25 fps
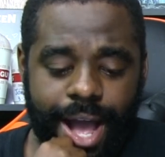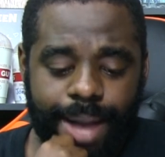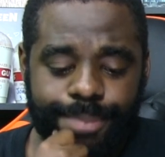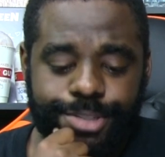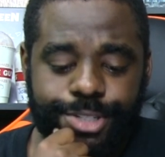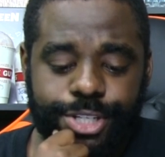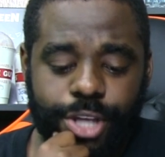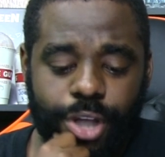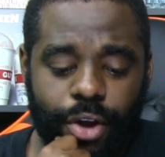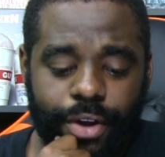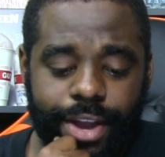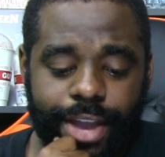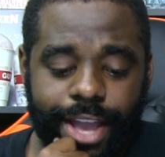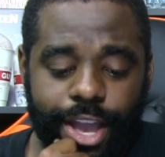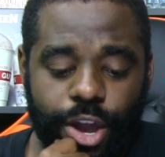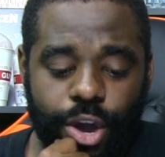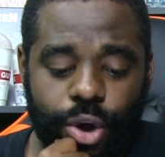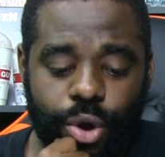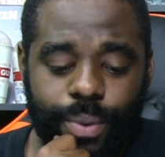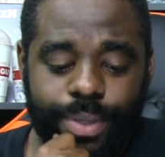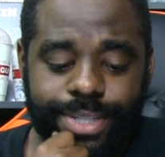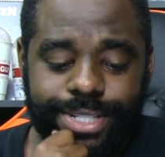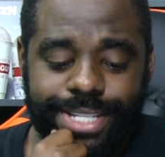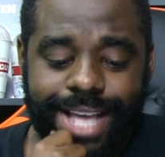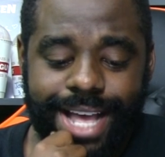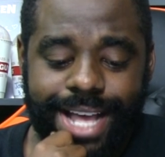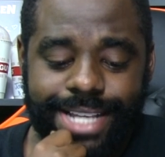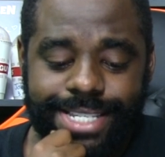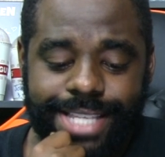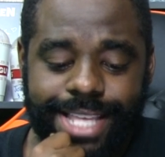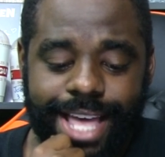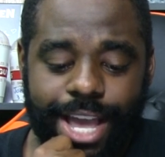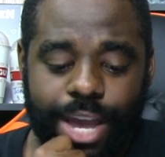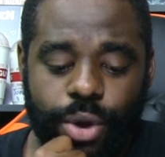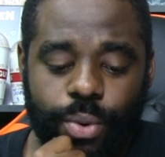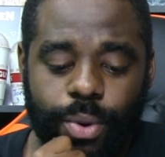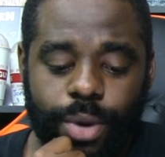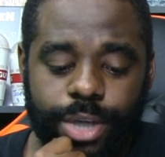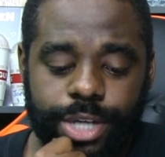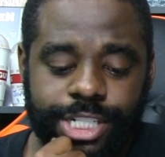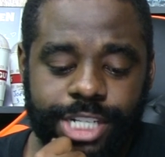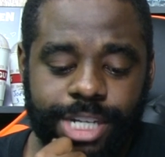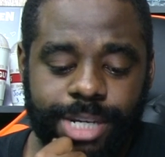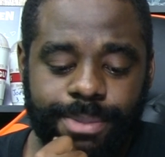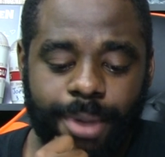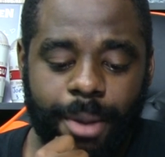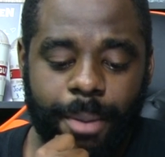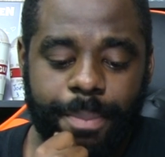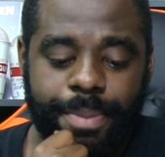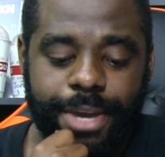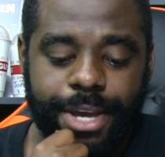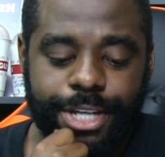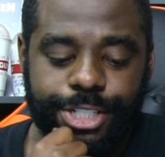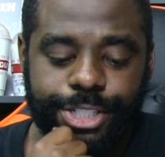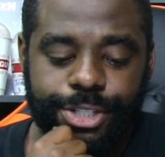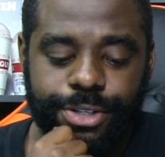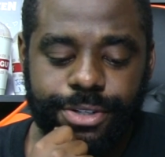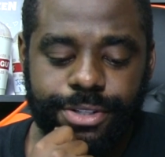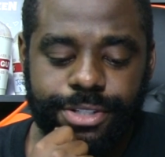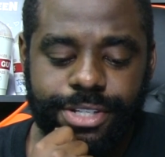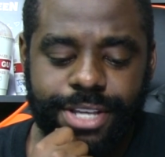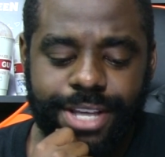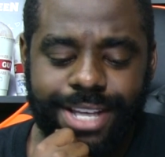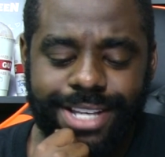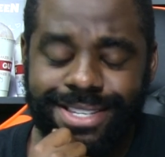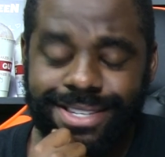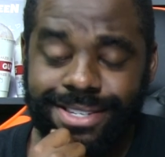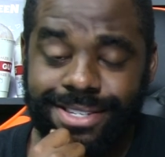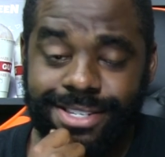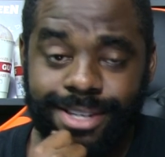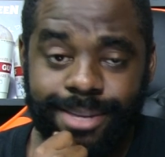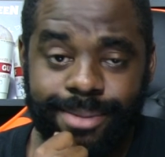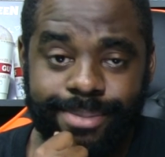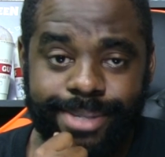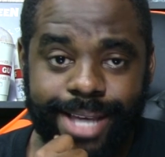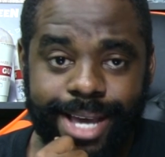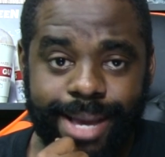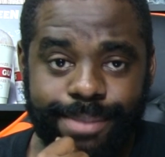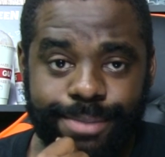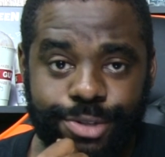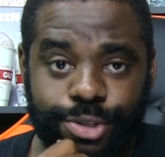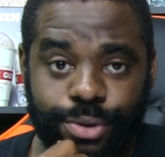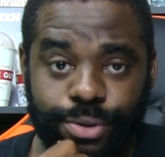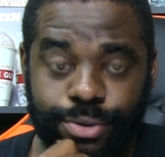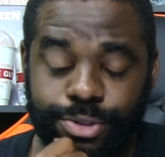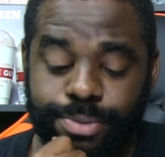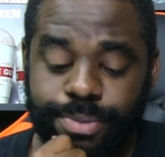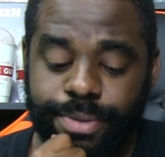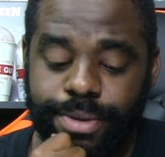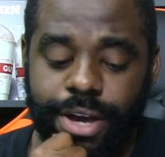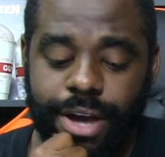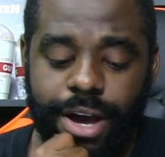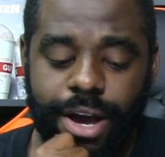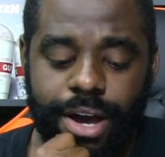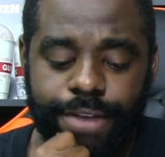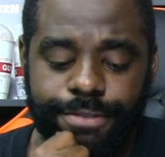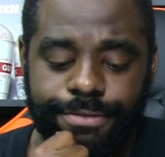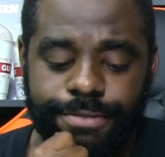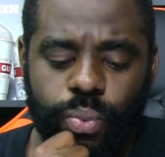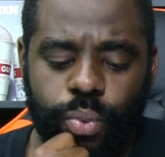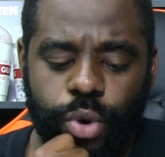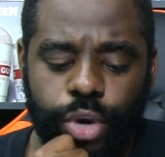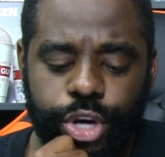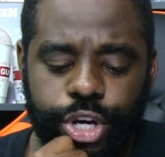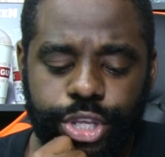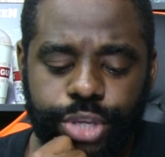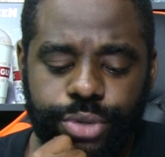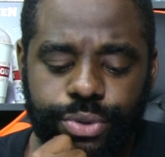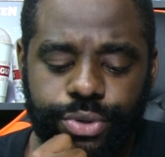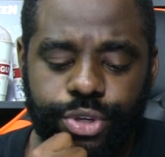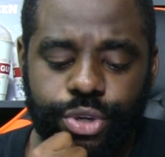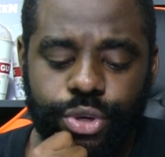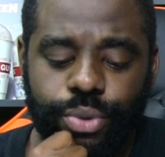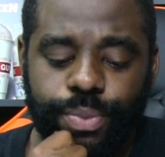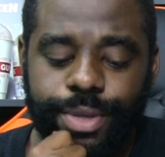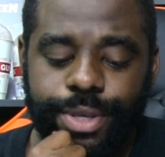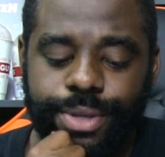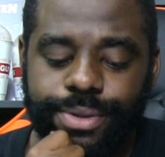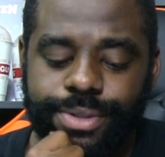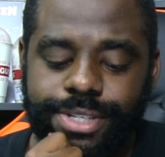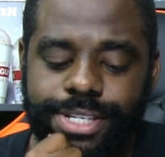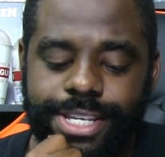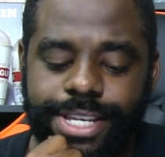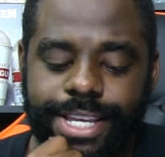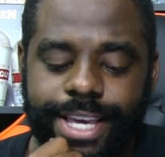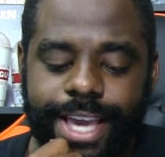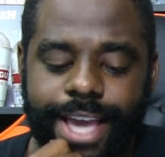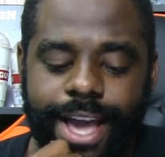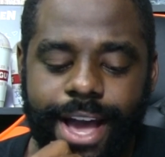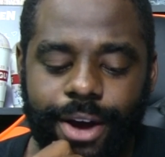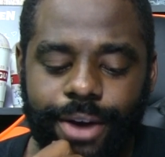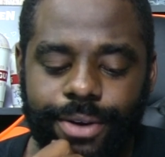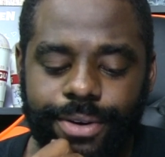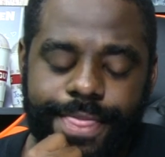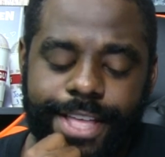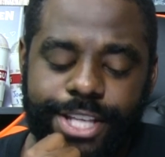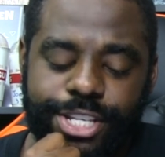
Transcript: I'm sorry I always ask that question about pictures because it sometimes throws me off. What do you do when you sneak out?